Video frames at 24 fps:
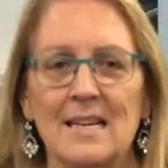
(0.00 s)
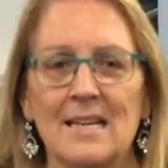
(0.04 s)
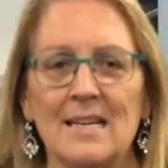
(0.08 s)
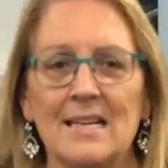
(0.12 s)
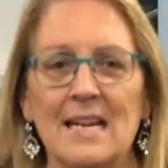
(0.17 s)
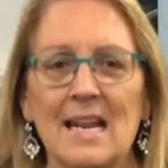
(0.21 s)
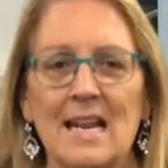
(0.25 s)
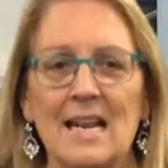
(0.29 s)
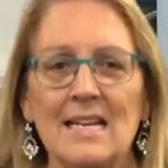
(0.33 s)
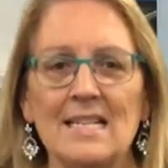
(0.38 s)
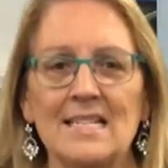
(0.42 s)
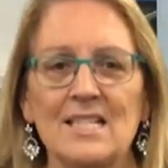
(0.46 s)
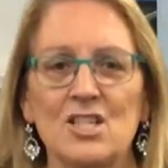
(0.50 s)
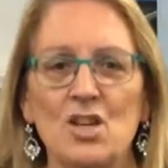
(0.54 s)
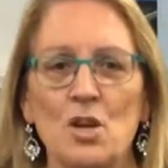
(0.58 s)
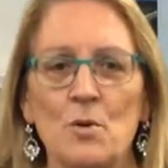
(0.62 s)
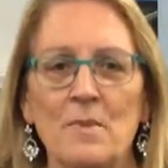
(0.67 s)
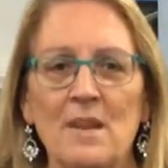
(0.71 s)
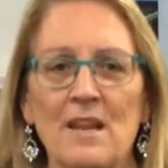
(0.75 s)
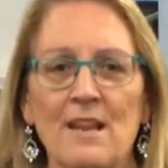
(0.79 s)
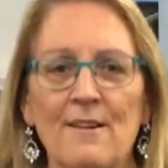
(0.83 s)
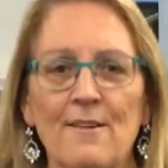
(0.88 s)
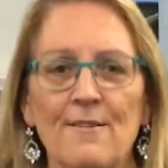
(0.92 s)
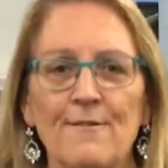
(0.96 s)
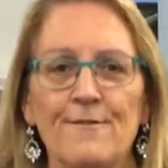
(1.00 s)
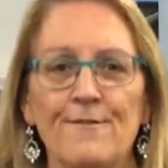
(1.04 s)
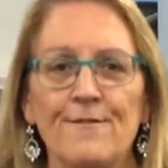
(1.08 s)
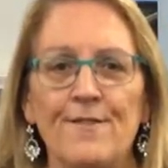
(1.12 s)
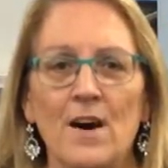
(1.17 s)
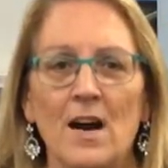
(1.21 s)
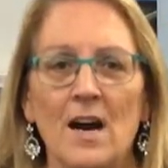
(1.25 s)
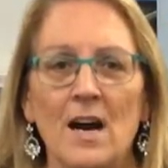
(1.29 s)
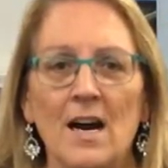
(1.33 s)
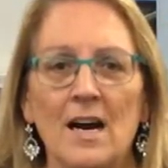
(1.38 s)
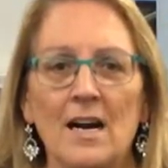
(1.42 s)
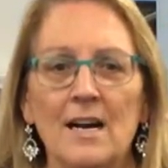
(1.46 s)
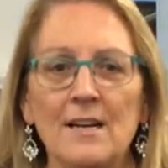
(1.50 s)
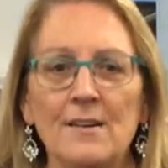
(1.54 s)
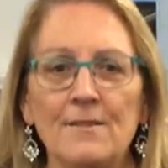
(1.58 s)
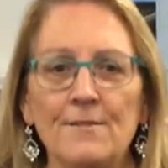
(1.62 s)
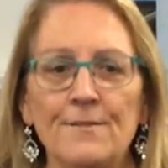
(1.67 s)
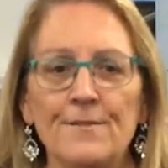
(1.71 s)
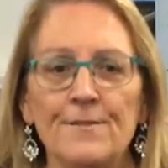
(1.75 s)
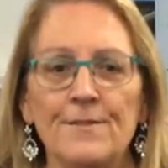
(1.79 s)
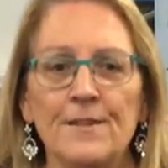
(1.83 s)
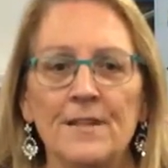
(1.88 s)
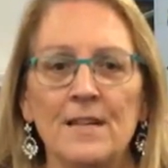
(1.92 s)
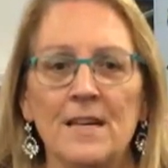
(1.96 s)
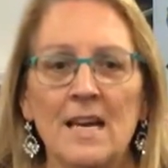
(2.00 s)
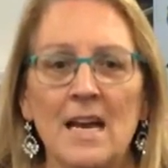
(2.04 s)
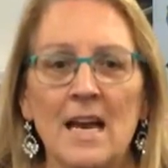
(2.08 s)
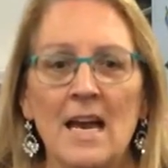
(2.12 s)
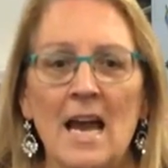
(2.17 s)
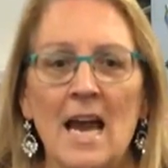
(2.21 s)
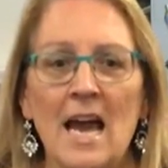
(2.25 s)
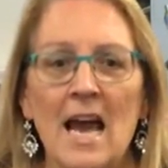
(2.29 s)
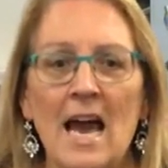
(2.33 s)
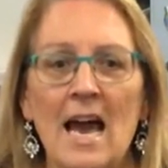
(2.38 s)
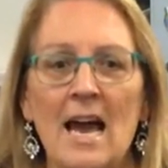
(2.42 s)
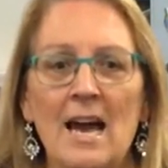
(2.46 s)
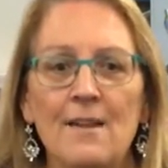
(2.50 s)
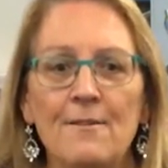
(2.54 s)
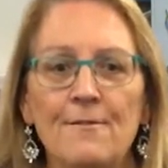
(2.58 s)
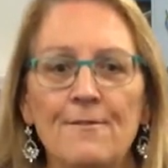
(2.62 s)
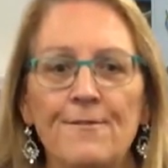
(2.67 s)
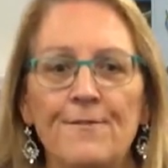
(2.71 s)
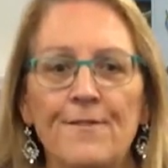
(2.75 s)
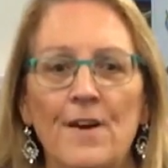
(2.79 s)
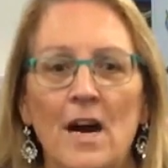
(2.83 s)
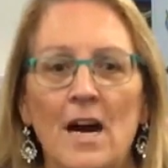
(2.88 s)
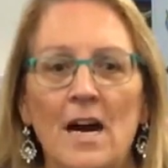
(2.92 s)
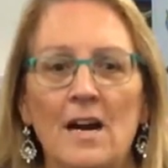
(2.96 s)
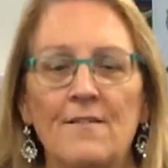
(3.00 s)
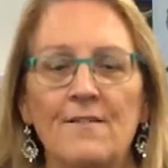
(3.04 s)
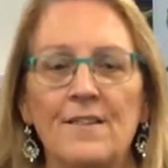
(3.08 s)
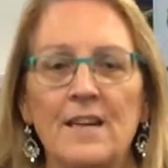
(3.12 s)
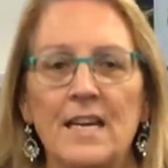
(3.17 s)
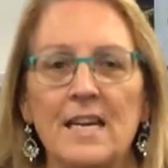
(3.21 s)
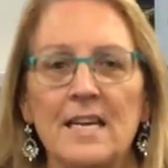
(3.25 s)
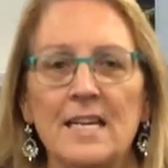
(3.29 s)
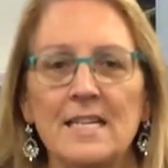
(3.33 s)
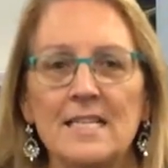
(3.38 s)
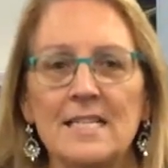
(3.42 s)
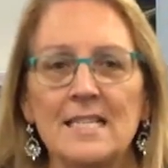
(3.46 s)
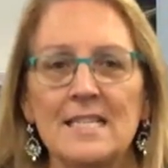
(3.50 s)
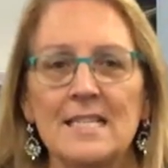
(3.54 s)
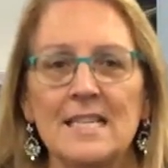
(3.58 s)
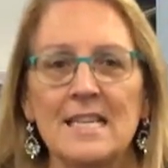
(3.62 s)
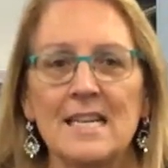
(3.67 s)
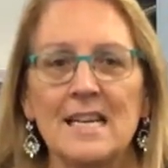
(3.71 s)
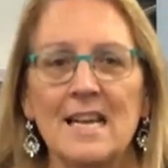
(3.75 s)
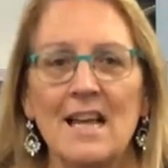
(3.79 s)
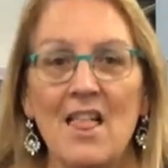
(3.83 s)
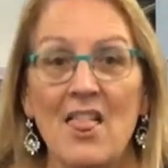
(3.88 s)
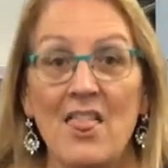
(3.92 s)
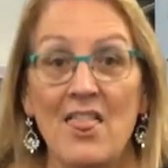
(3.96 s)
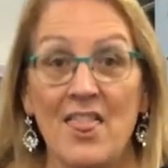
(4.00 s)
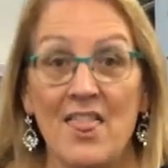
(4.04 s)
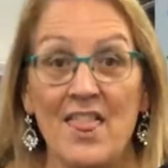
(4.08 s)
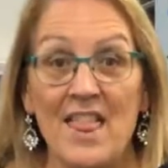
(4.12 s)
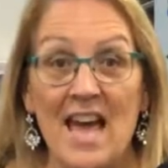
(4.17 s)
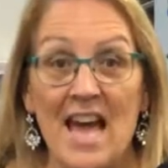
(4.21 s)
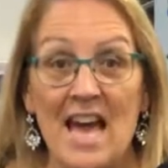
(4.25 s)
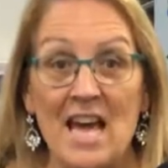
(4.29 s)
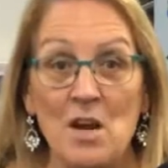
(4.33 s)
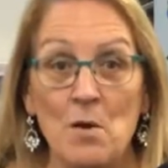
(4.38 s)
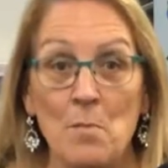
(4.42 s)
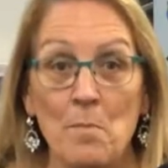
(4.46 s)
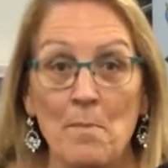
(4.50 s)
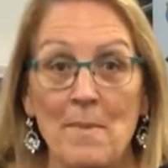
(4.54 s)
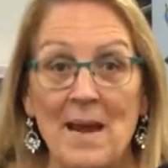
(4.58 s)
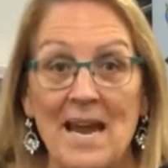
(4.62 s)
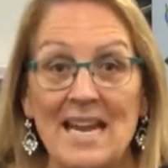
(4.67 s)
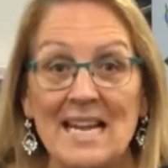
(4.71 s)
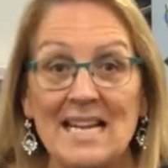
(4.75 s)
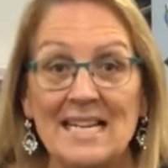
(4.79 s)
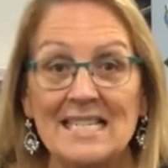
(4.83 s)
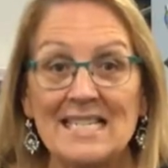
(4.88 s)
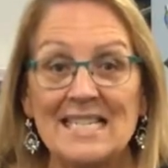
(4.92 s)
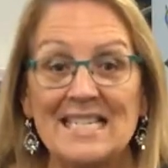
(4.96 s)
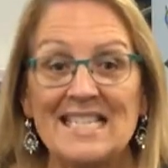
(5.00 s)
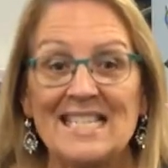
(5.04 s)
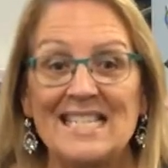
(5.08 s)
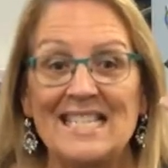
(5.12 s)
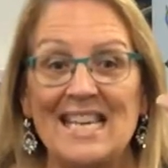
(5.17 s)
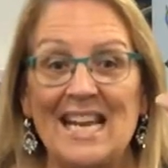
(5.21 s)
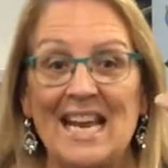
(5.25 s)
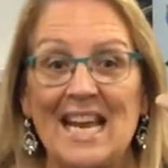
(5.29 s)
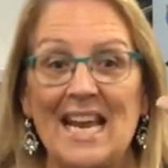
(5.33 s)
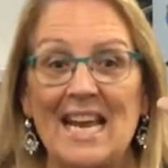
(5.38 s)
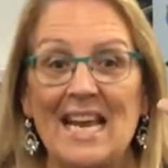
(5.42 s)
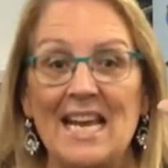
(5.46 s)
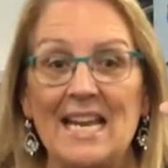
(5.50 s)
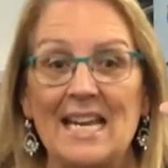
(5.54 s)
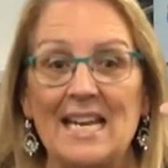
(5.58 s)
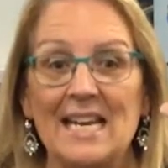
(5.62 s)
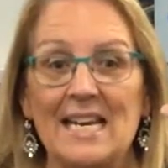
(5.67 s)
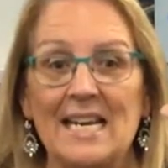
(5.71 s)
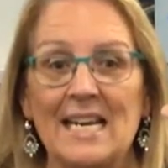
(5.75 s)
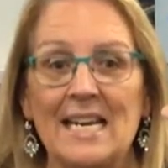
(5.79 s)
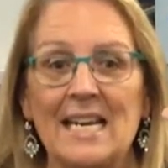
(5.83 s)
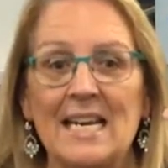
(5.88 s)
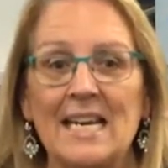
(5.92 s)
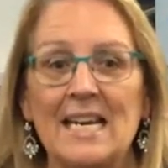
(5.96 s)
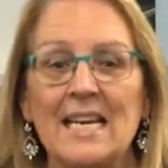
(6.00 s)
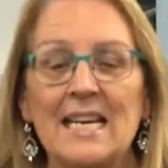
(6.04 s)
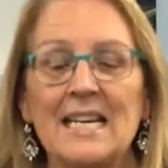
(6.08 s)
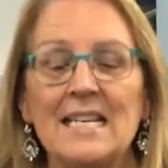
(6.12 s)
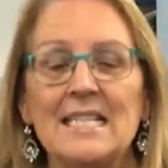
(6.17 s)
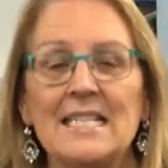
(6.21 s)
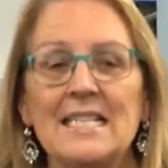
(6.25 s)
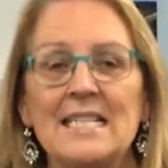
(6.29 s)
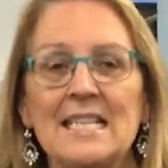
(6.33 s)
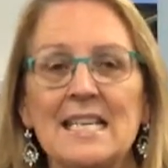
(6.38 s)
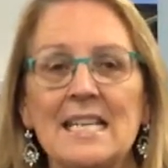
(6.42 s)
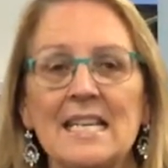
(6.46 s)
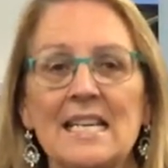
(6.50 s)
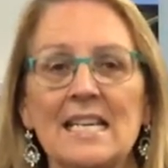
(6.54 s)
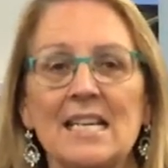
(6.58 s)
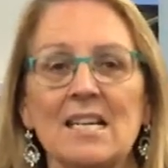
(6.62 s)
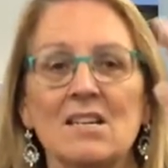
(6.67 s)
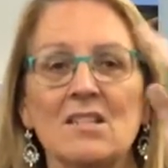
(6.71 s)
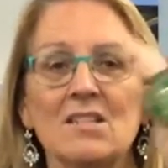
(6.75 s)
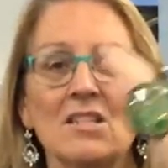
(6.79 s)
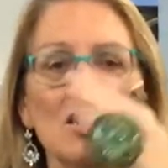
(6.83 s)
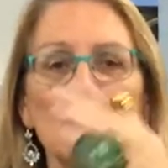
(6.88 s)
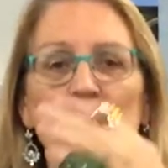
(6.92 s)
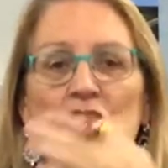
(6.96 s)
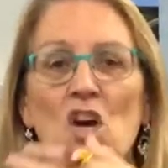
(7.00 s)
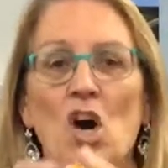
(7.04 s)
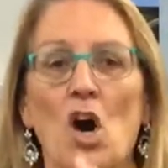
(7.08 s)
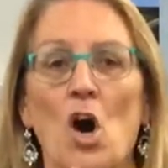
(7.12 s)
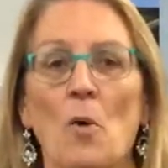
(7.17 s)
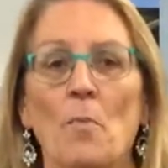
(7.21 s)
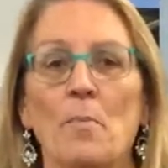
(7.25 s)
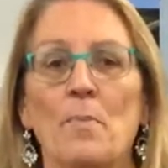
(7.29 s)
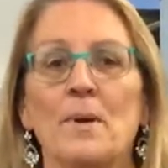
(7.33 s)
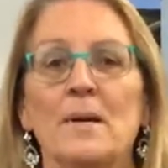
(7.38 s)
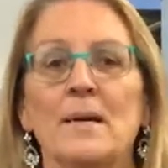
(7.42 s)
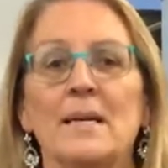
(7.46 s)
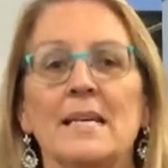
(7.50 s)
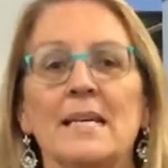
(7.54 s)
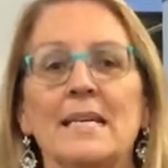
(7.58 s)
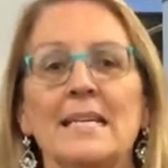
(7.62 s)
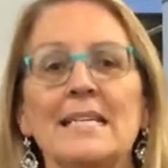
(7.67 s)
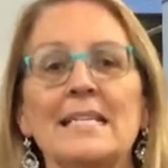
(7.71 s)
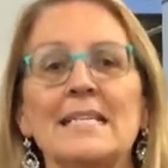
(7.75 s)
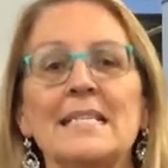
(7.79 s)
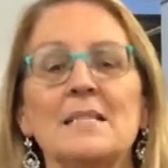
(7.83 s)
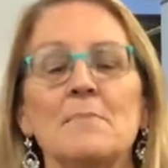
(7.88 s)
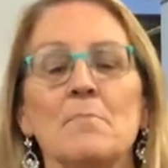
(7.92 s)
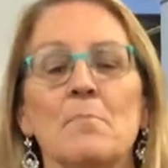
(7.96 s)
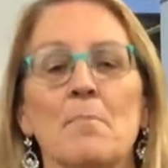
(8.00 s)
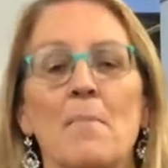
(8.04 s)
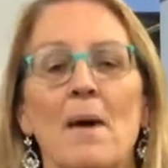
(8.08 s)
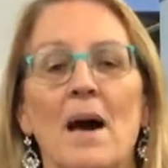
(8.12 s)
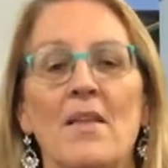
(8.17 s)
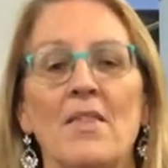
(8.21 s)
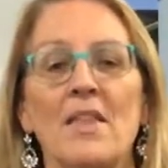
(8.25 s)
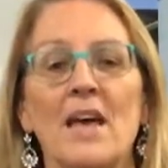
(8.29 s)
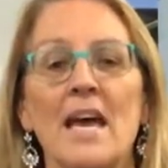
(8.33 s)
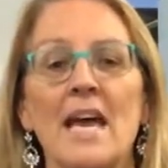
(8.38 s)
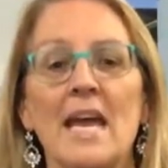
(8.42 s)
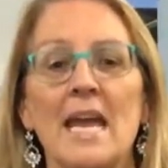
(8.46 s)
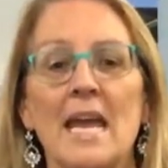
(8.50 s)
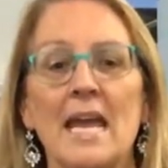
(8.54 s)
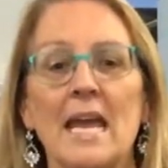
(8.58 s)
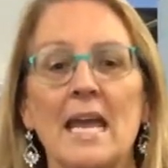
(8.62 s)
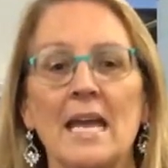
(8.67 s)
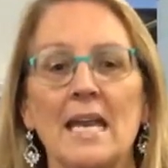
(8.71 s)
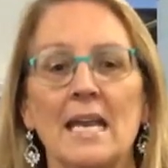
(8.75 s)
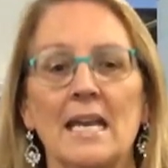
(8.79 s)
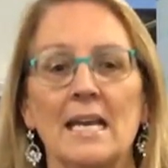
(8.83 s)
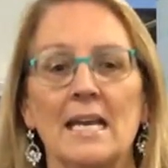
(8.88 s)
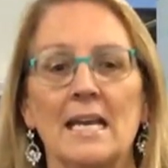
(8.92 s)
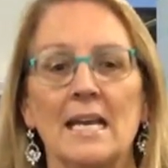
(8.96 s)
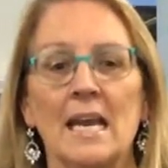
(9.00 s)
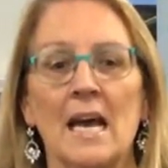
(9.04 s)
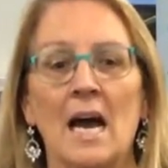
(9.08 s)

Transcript: Now let's show me 5 and 5 eggs. That makes 10. Sitting on top is Mother Hen.